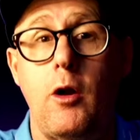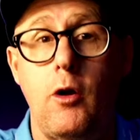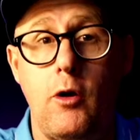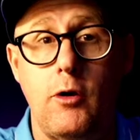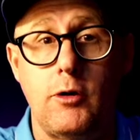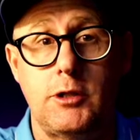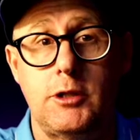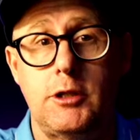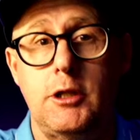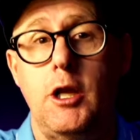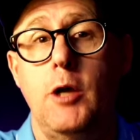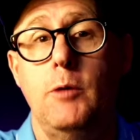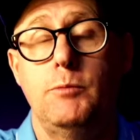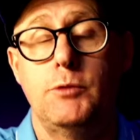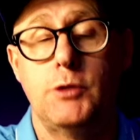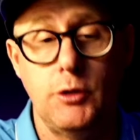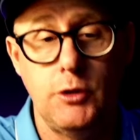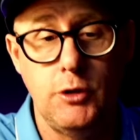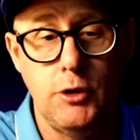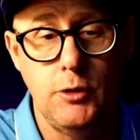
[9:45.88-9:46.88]
lot of slope,
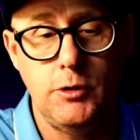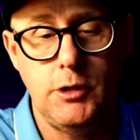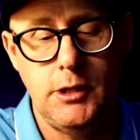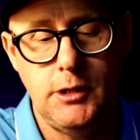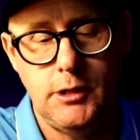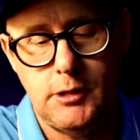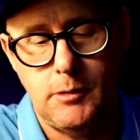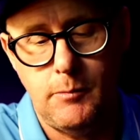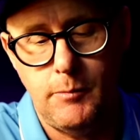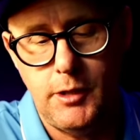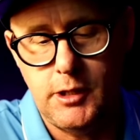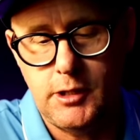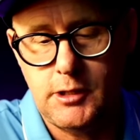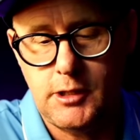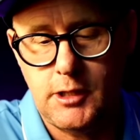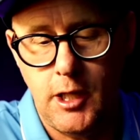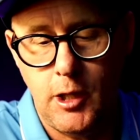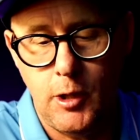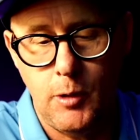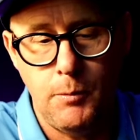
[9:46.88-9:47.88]
so using some of the
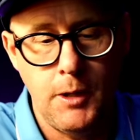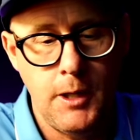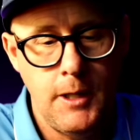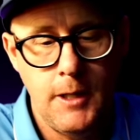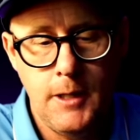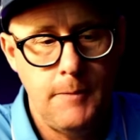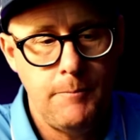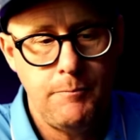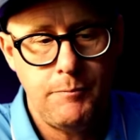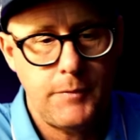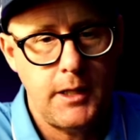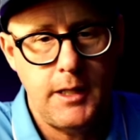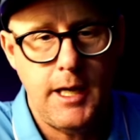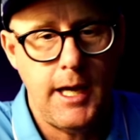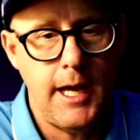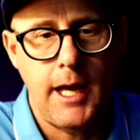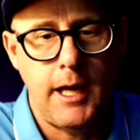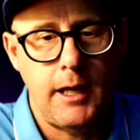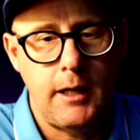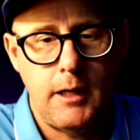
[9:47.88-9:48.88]
slope,
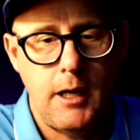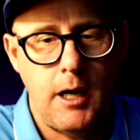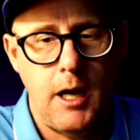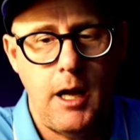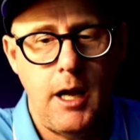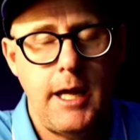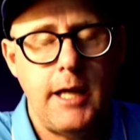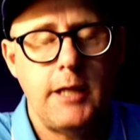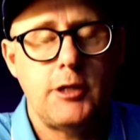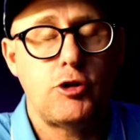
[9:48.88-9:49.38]
yeah, it